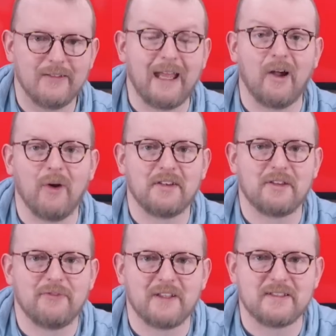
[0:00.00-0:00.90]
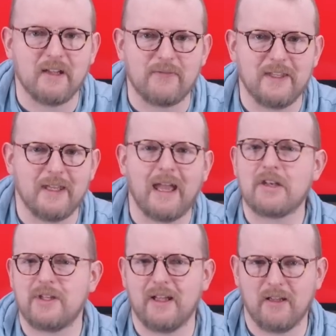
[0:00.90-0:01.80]
Now, onto the fun stuff, the
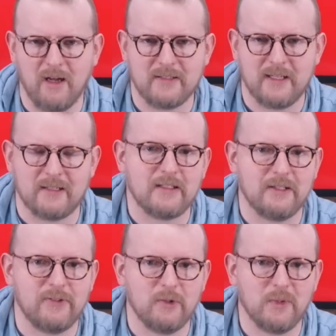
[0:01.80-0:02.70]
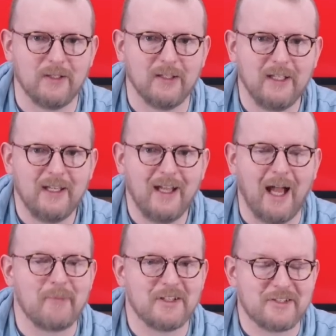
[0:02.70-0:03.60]
hashtag content, if you will.
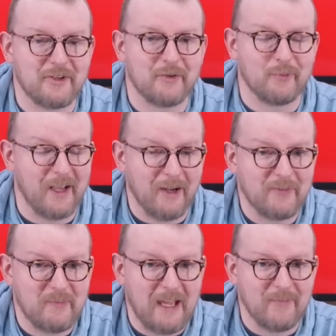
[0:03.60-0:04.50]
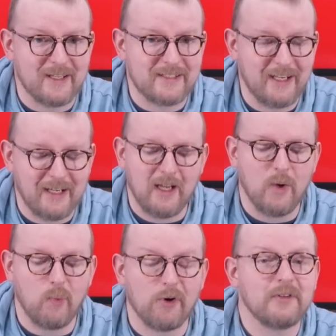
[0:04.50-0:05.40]
I'm gonna start right off the bat by saying
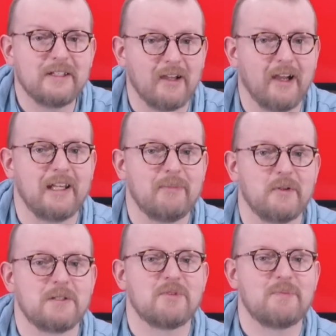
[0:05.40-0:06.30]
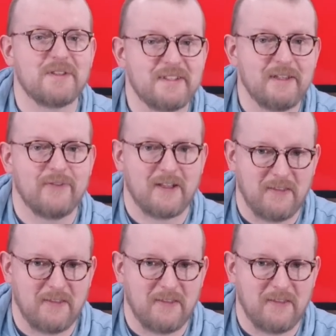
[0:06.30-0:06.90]
we're only talking about some specific